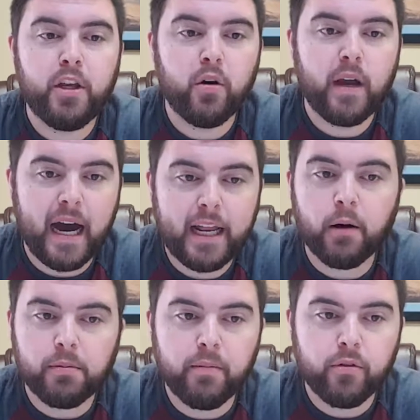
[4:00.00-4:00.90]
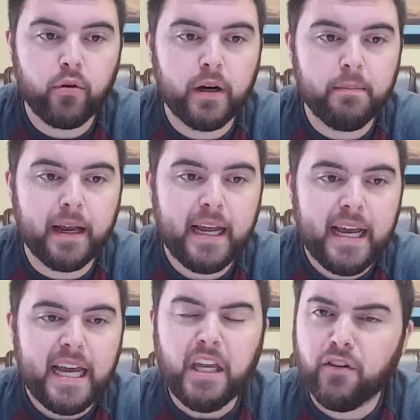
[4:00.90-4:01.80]
you know, God helped him through it. But
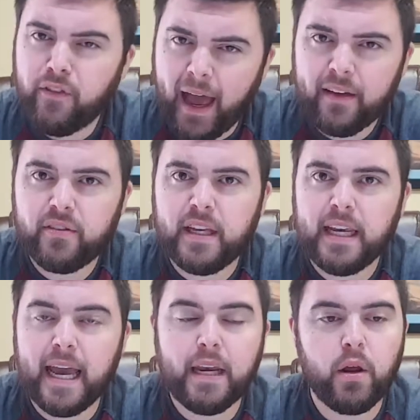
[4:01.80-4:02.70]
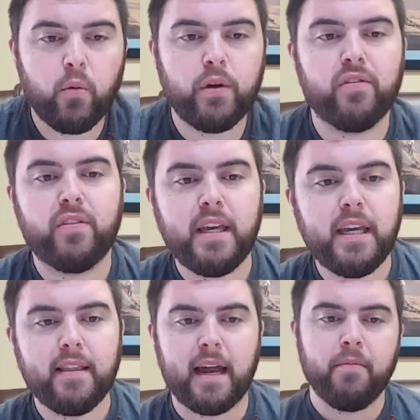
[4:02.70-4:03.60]
he's fasting, and we
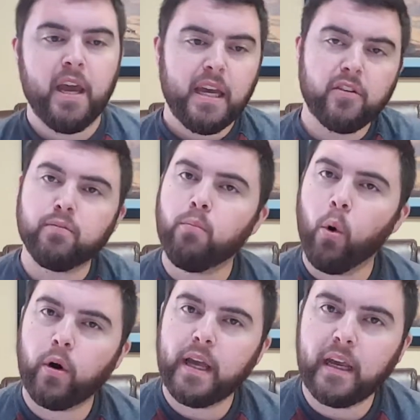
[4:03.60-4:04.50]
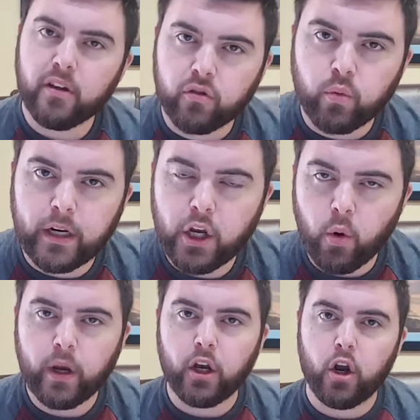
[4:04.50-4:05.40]
see that his mourning is really
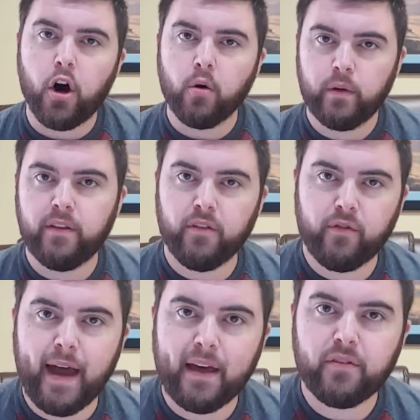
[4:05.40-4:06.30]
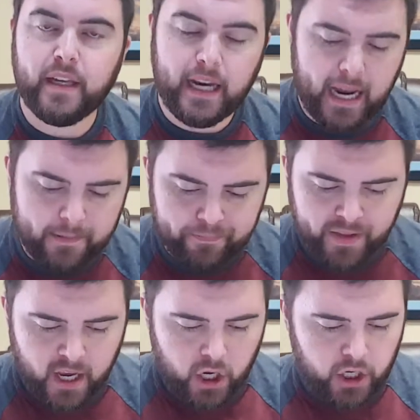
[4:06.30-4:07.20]
going along with his fasting. And,
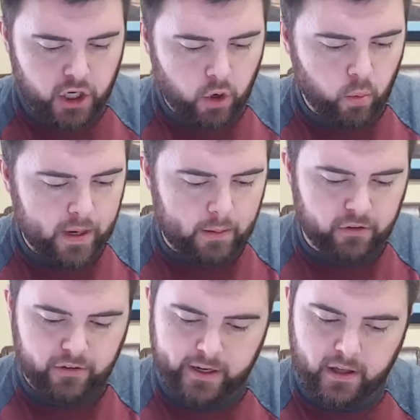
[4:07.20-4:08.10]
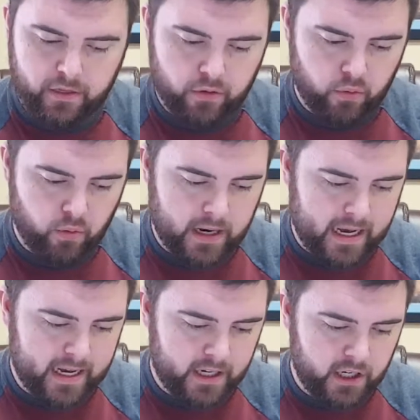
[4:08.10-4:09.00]
you know, when I was looking through,
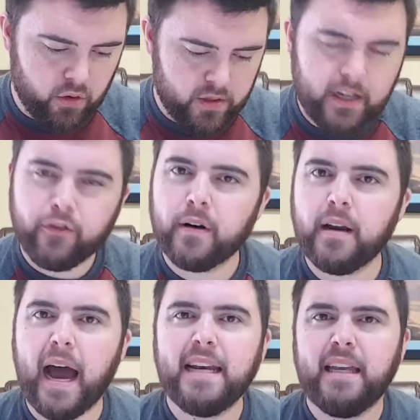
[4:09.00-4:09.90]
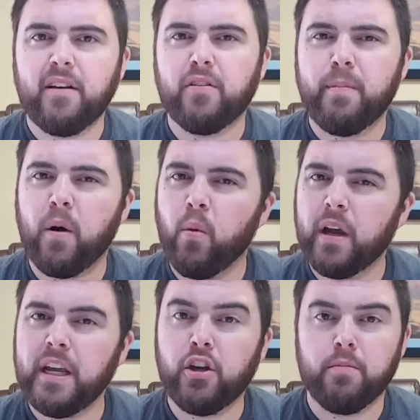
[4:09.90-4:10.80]
you know, different ideas about
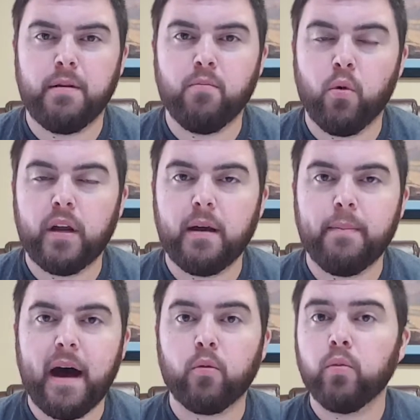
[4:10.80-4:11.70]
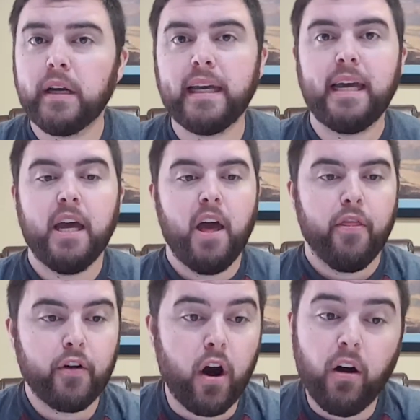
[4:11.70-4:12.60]
what he could have been mourning about, really,
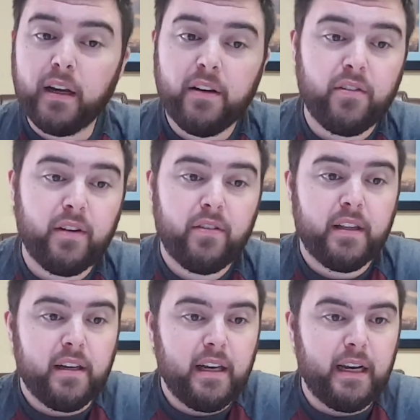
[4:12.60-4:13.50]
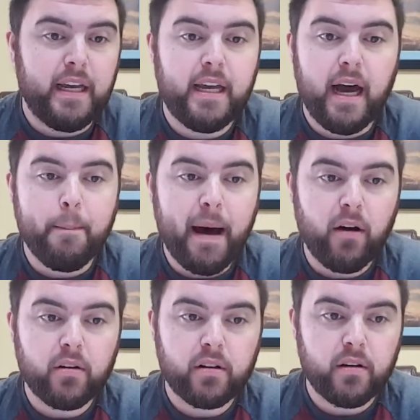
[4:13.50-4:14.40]
they're all consistently
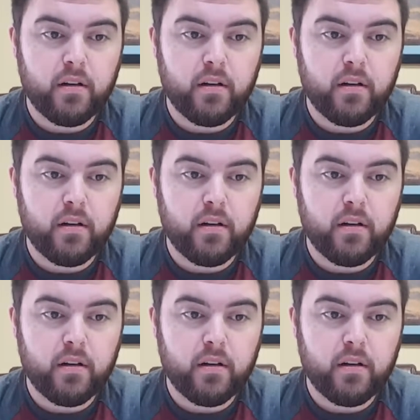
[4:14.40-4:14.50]
about